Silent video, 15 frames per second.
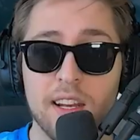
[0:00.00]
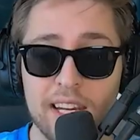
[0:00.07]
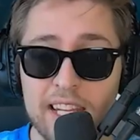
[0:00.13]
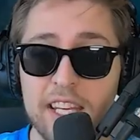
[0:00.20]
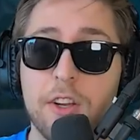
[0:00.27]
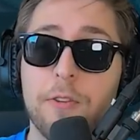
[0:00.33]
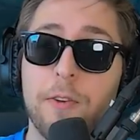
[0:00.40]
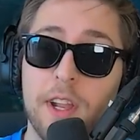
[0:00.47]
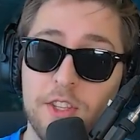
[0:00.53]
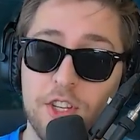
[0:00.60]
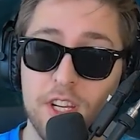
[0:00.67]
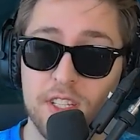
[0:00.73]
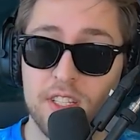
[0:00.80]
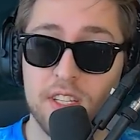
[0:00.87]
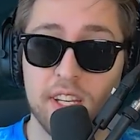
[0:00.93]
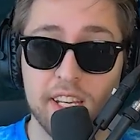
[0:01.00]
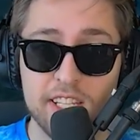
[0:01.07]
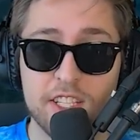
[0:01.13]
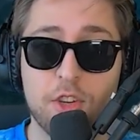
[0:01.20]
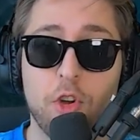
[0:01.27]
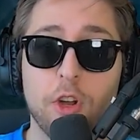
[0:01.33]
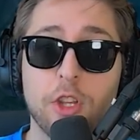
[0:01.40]
League of Legends
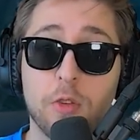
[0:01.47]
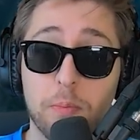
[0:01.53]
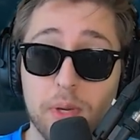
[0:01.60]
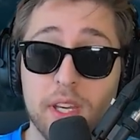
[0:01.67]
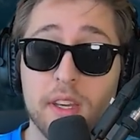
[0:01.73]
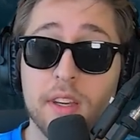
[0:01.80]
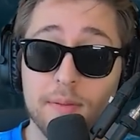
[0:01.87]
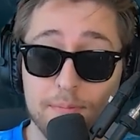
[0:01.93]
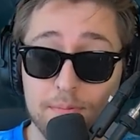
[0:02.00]
is going to be